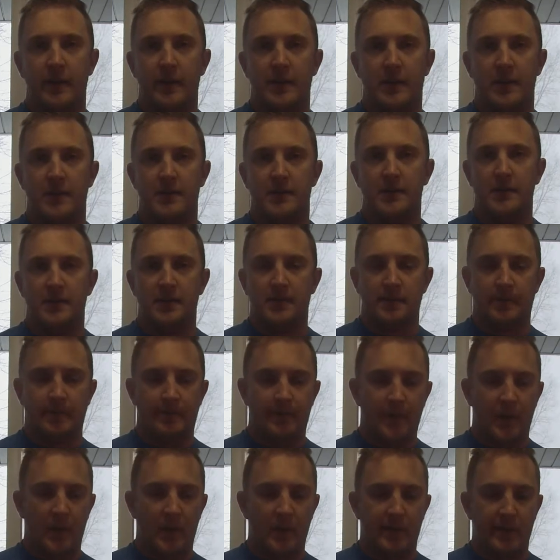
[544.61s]
nice.
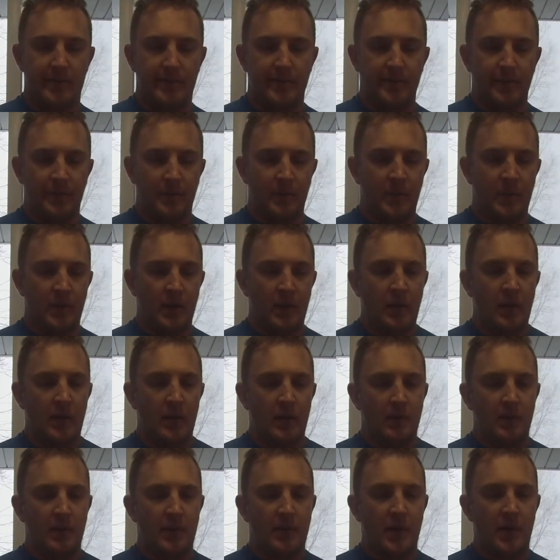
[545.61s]

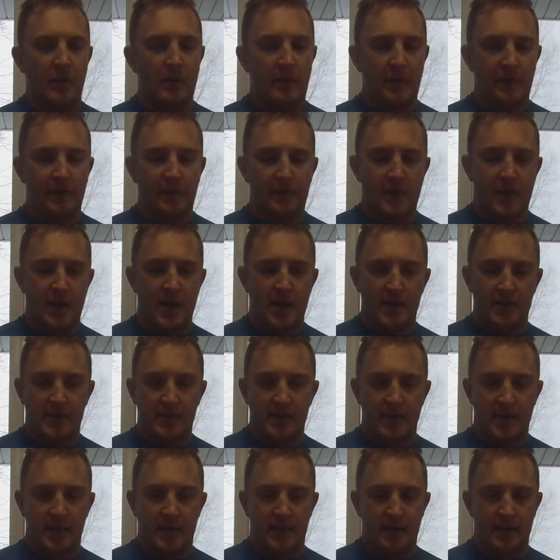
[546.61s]
With all my frogs,
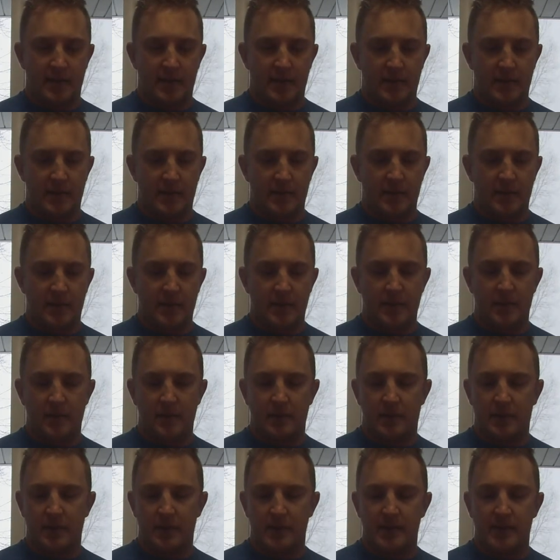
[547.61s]
you
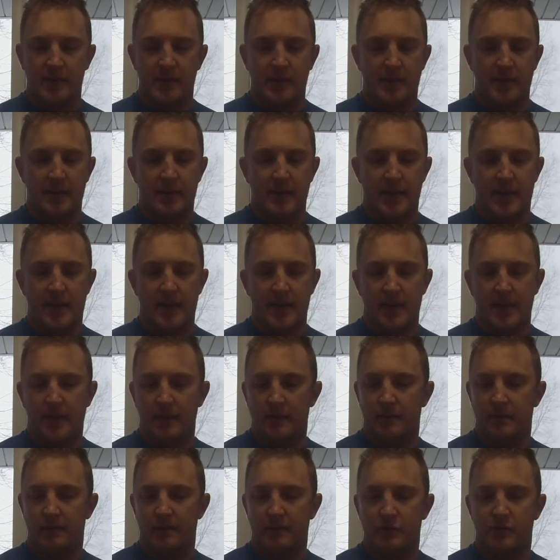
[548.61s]
can see that
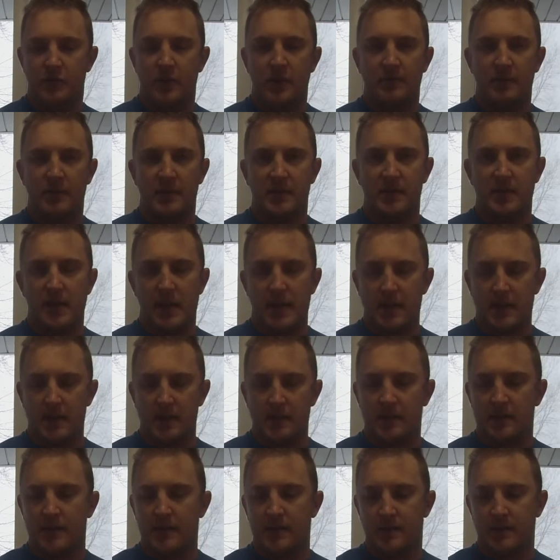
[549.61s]
I've trimmed the
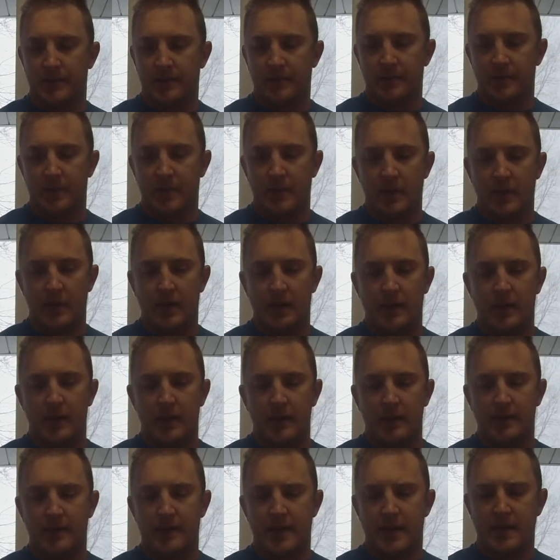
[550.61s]
tails.
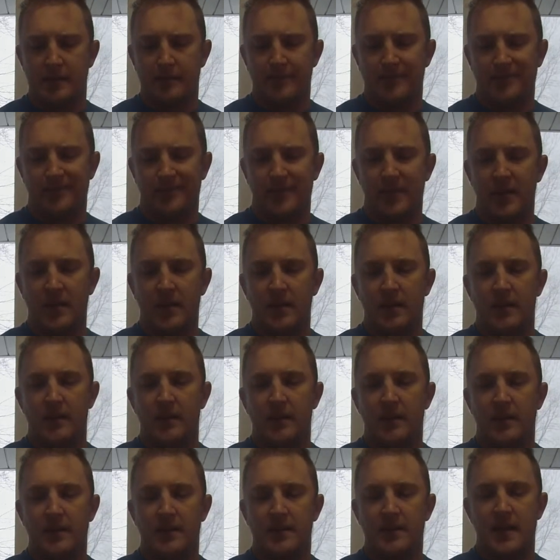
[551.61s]
It's not
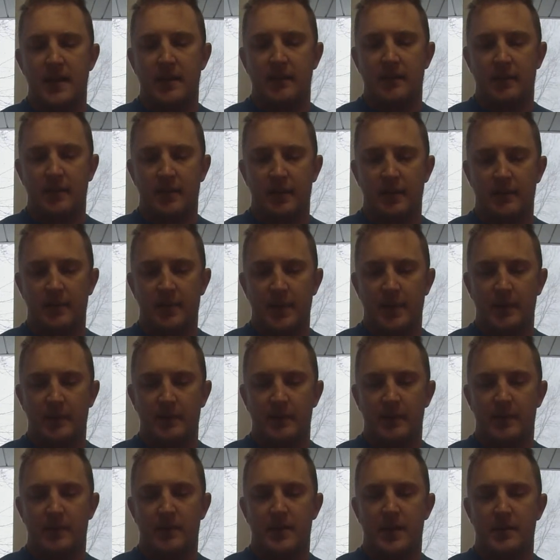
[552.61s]
really a big
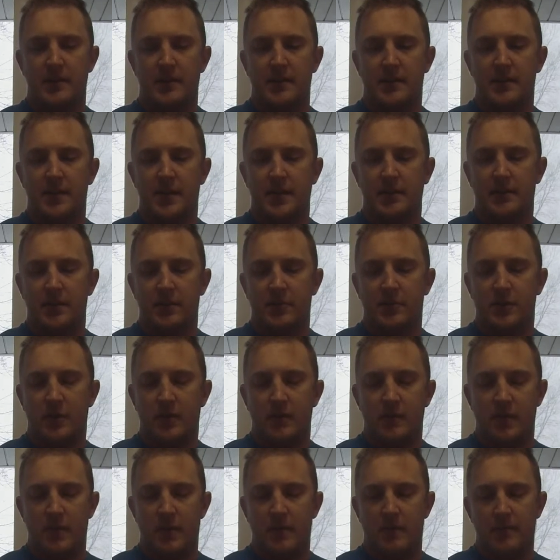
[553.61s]
deal. I just like to
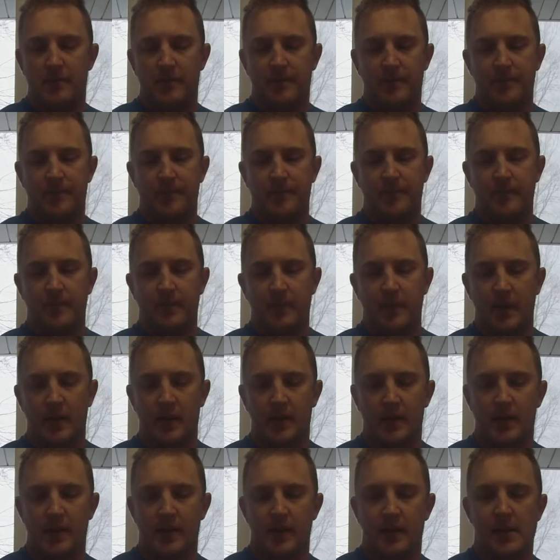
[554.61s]
trim them.
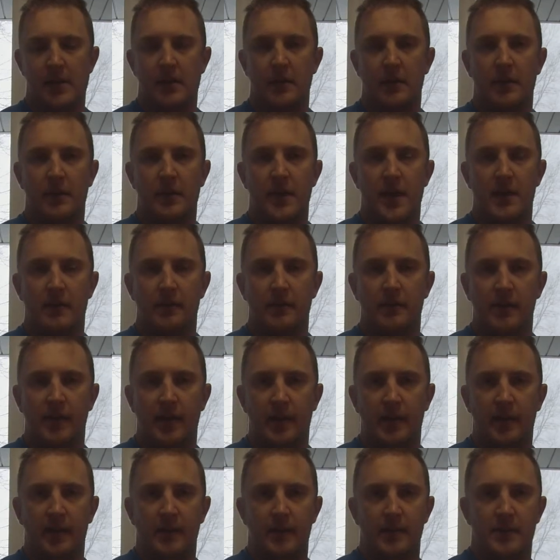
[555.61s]
They look kind of
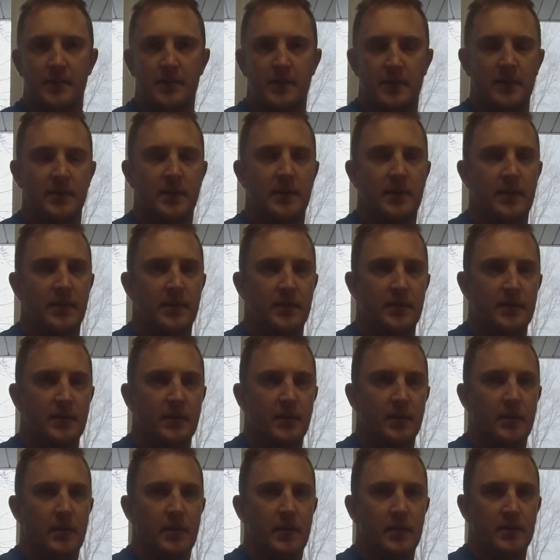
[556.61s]
ridiculous with the
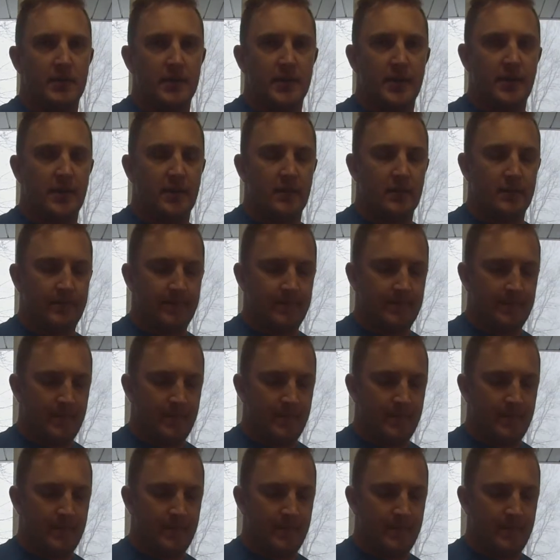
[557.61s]
long tail.